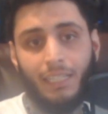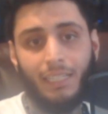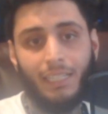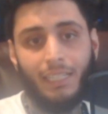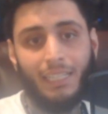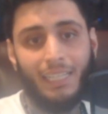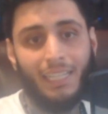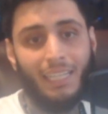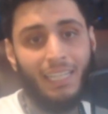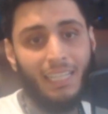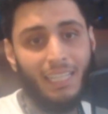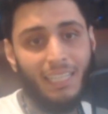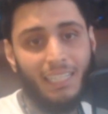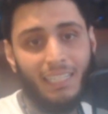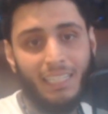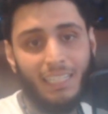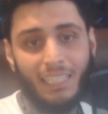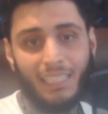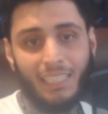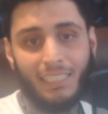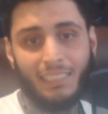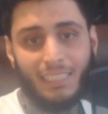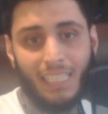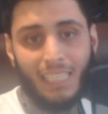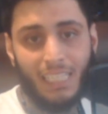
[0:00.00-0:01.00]
eaten
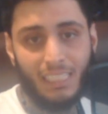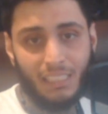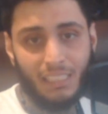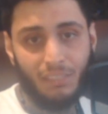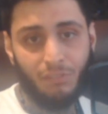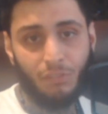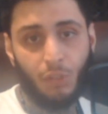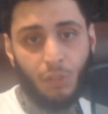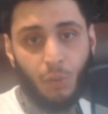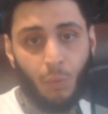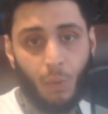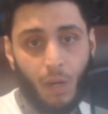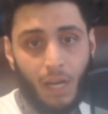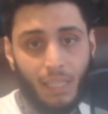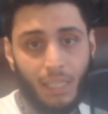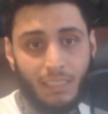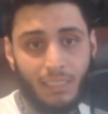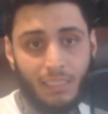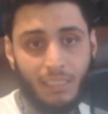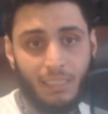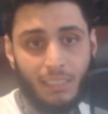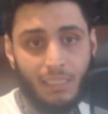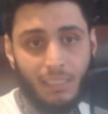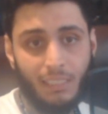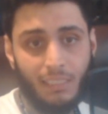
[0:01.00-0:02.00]
in excessive
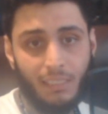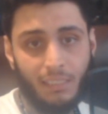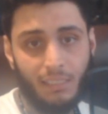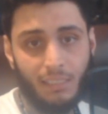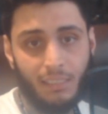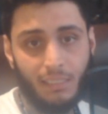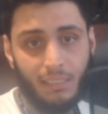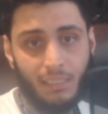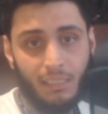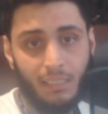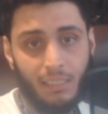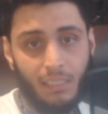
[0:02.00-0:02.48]
quantities,